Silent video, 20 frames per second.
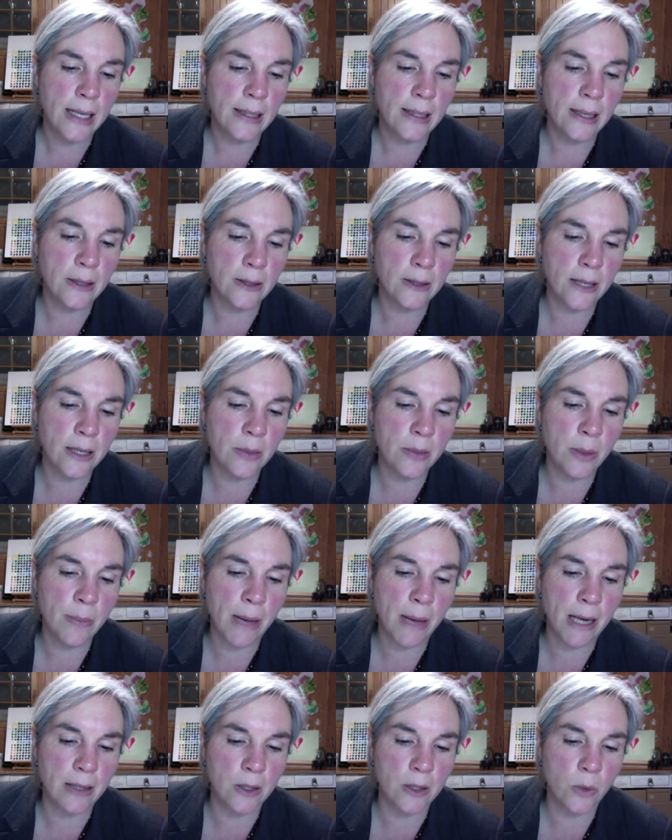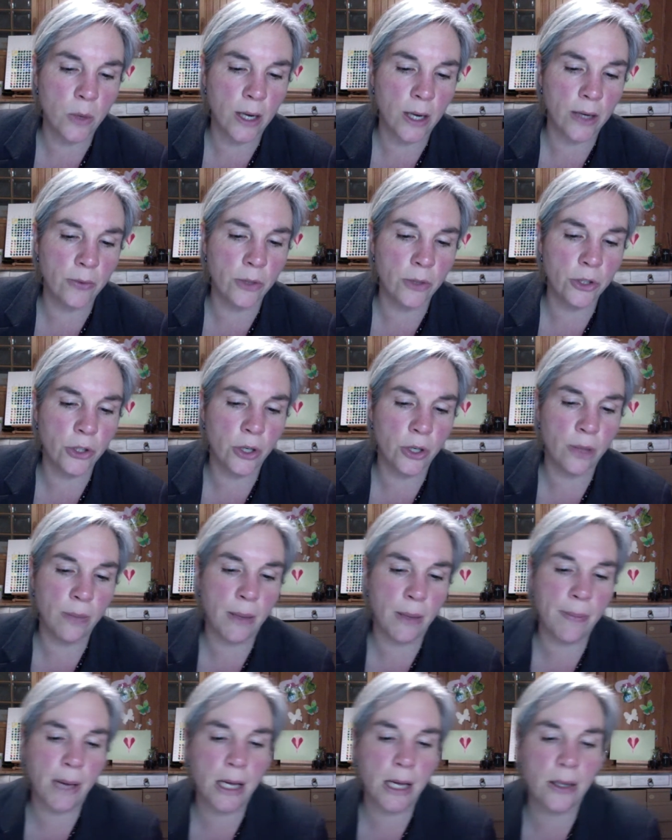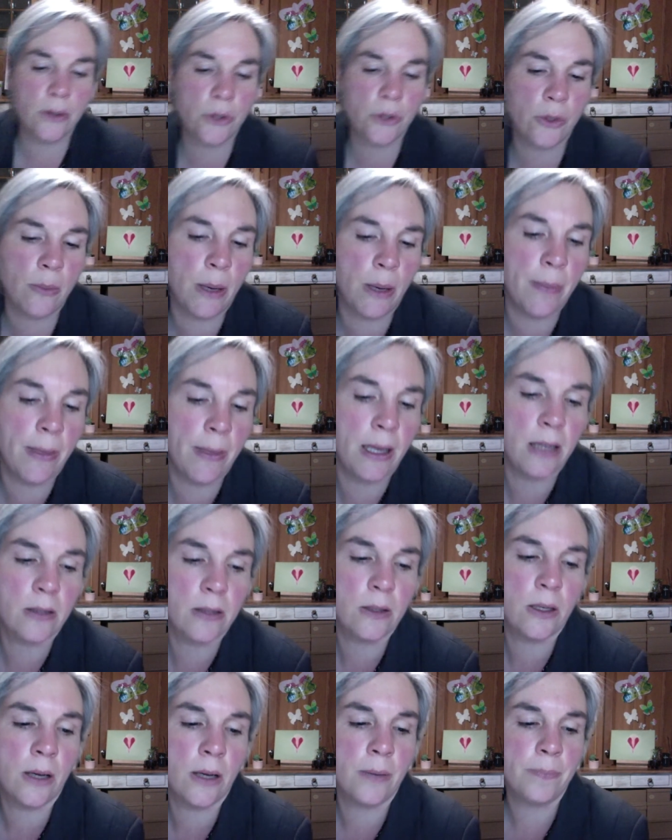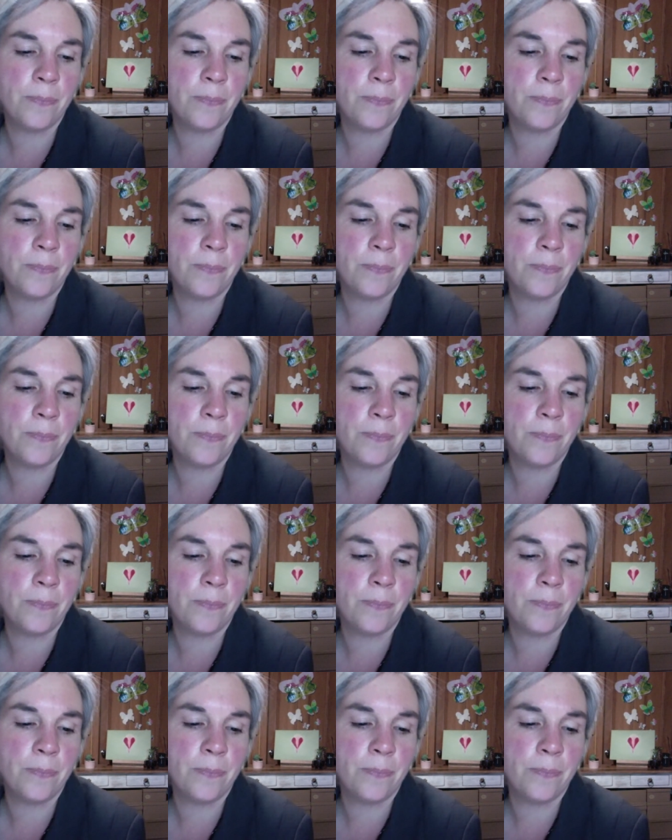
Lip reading: Now send me back so I can return to my master.